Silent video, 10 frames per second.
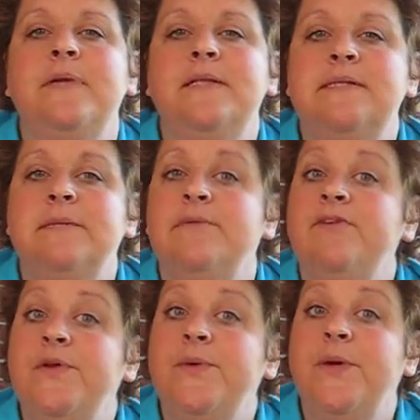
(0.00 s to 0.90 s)
And some of
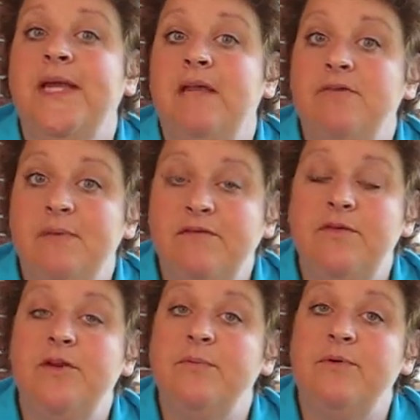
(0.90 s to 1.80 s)
you, I gave you my
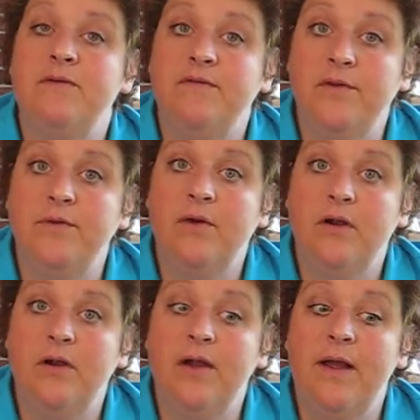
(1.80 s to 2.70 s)
phone number. If you
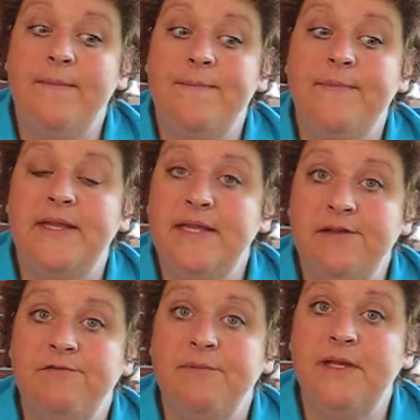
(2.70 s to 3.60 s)
are in
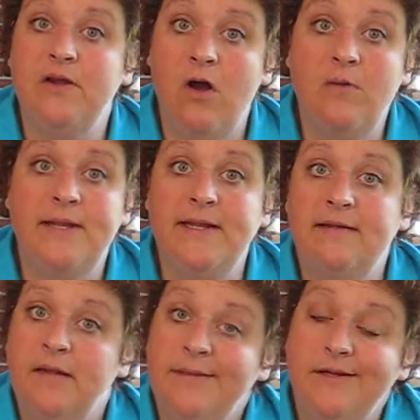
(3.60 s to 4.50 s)
need of me, call me.
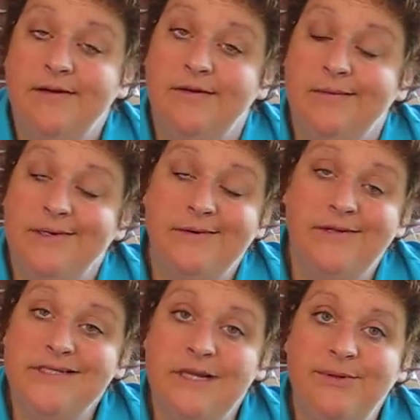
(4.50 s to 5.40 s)
I'm here. I'm here
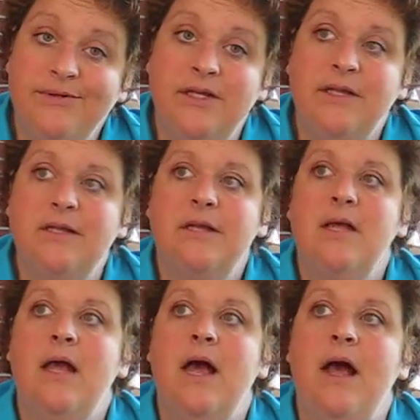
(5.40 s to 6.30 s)
all summer.
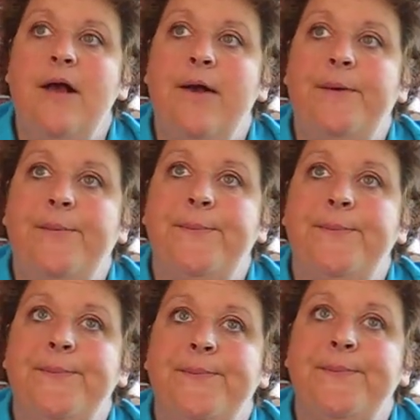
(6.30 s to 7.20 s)

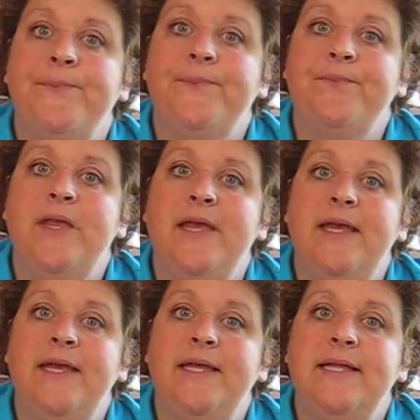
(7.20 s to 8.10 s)

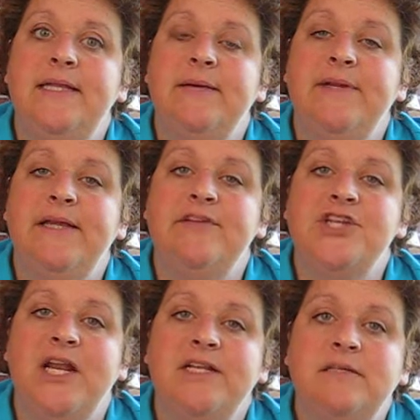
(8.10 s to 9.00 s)
And I want to give a
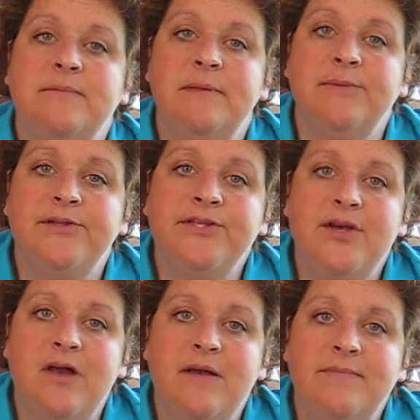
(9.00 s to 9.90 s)
shout out to my brother
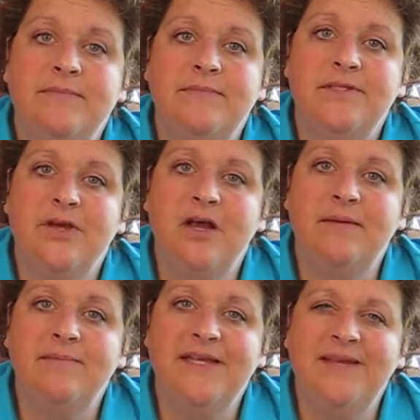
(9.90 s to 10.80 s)
Tom.
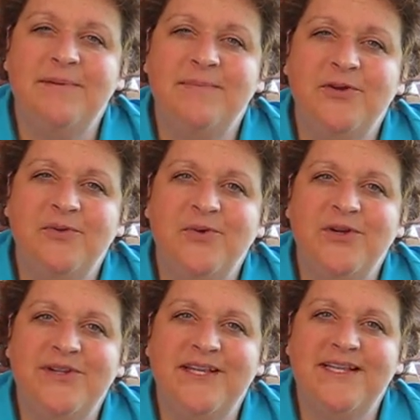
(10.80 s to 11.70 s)
Tom, keep up the good
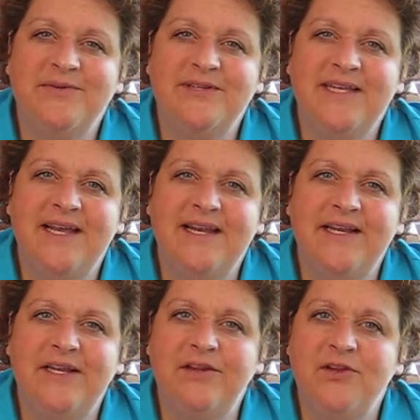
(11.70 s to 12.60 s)
work on that liquid diet,
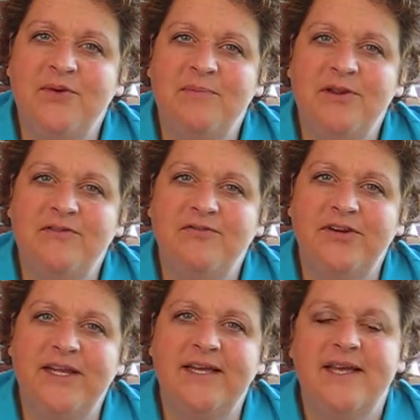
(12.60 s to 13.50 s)
honey. You know I'm here for
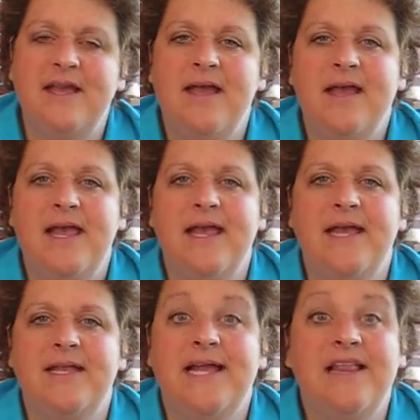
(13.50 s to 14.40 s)
you.
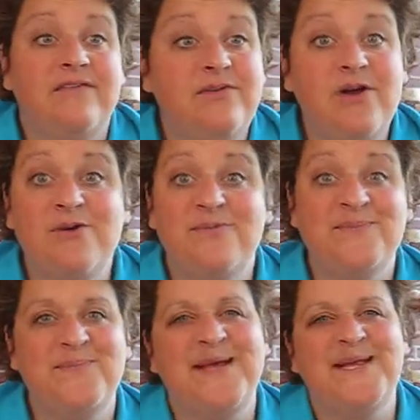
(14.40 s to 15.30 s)
And I love you all.
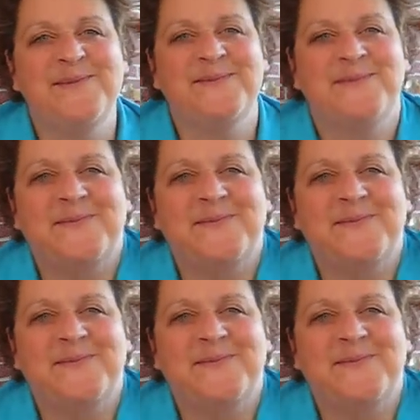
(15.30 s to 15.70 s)
Bye.